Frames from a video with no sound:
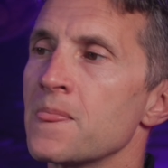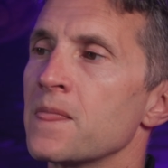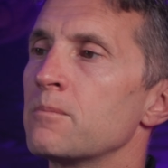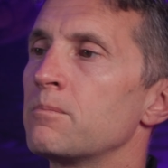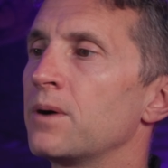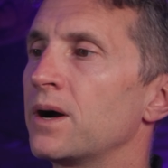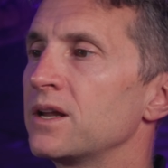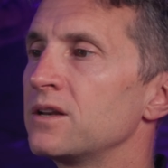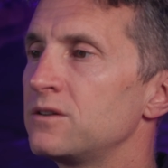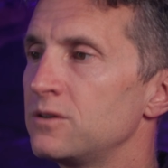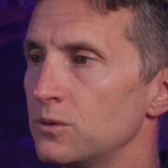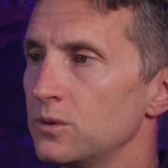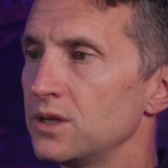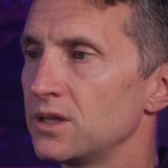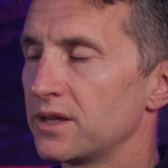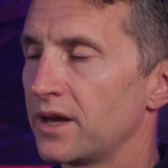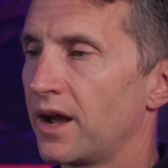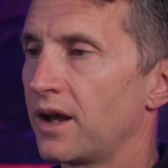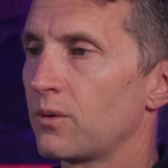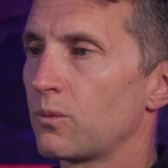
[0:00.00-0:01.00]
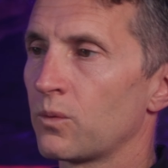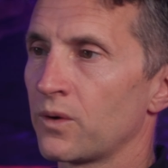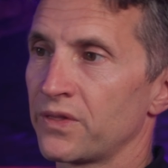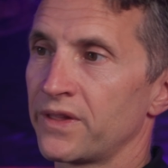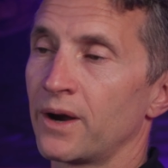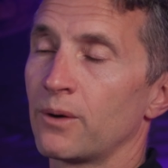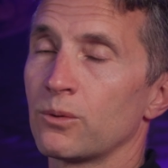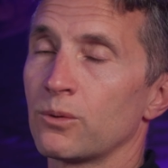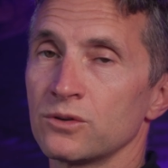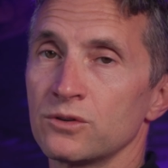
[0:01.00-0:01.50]
By doing that, what
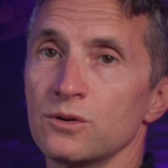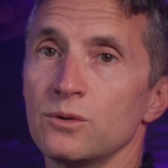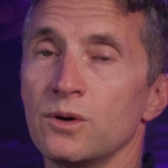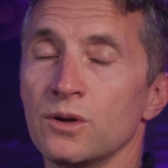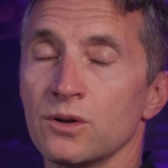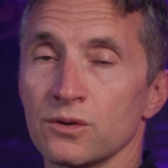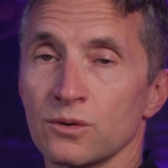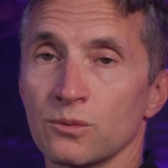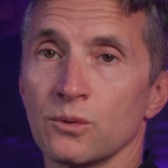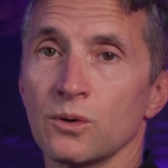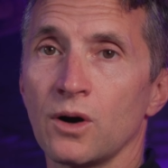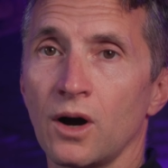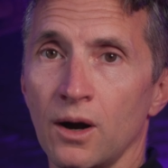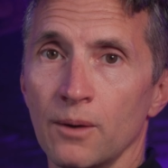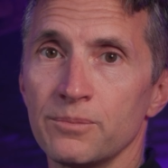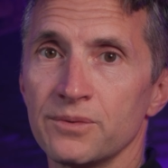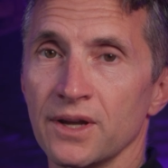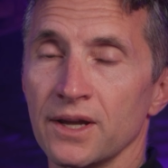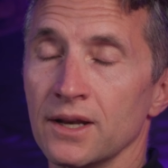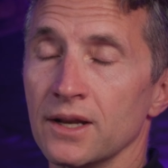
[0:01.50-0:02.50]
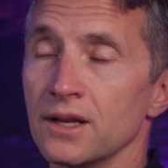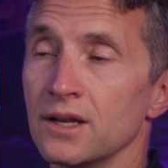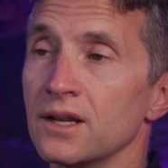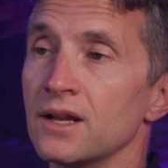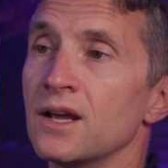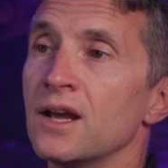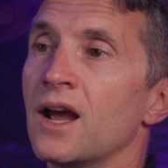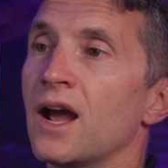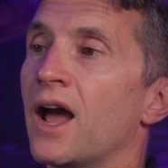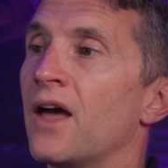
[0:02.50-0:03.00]
that will do is it will update it,
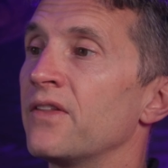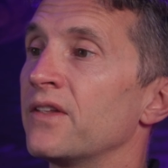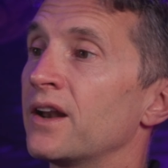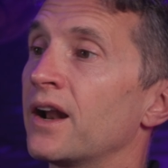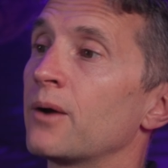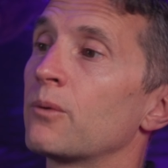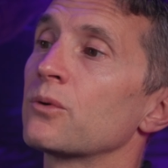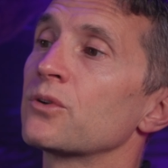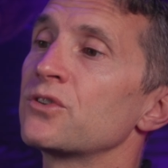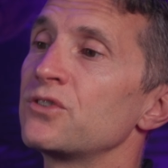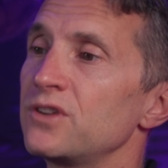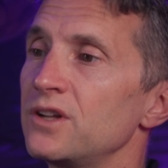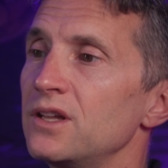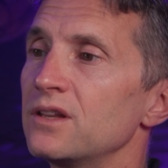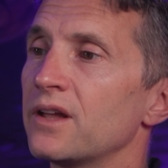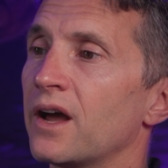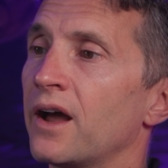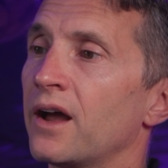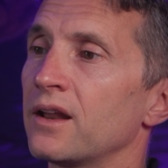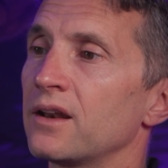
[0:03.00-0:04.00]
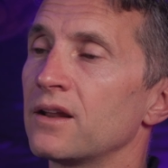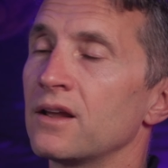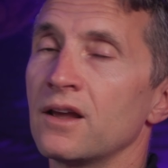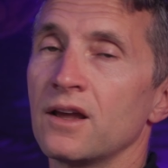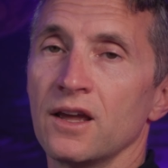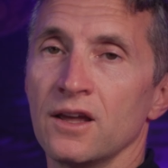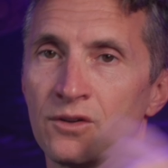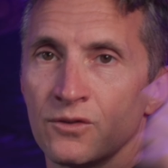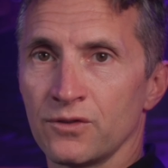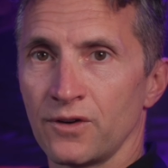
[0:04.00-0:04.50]
and then I will see that
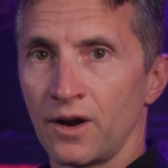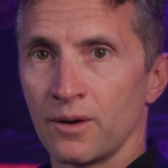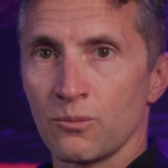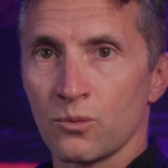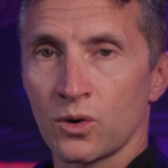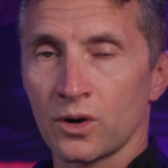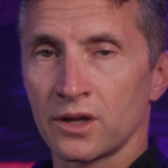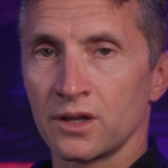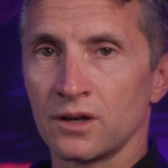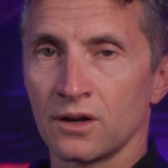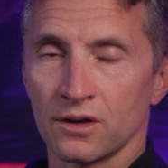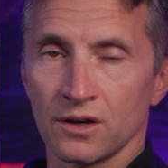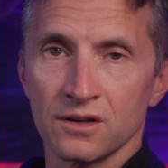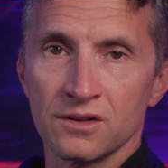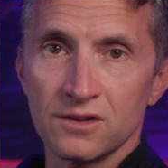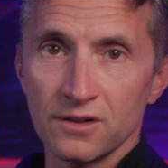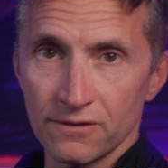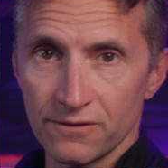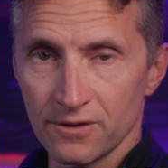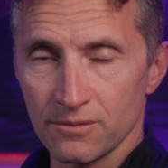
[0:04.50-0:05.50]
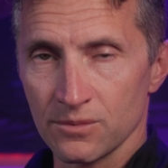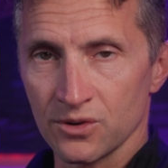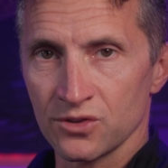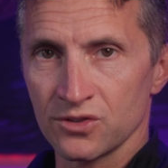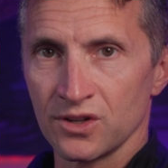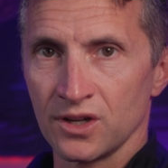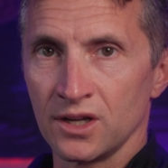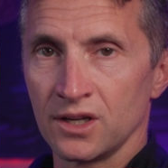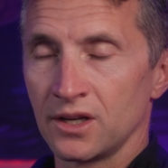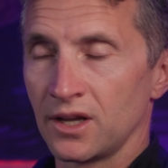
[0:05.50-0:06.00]
if I'm working on a different
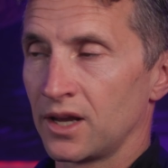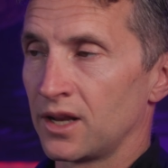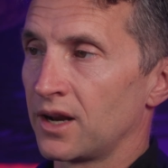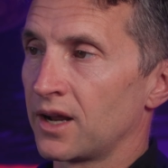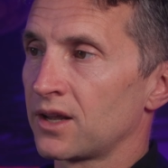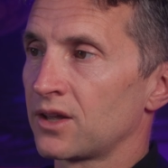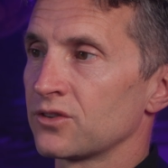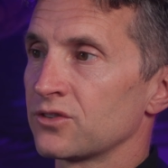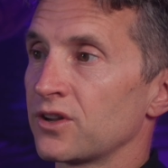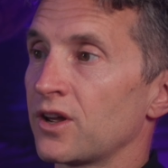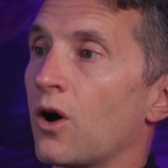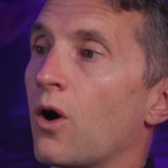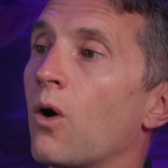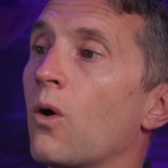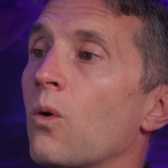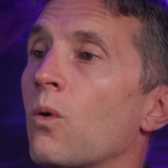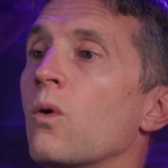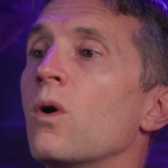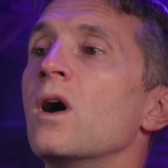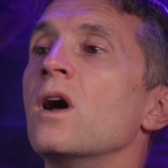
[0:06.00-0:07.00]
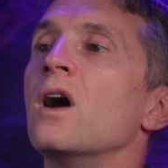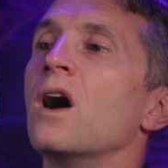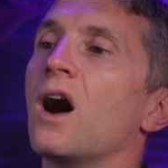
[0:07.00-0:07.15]
machine, and I can say, oh,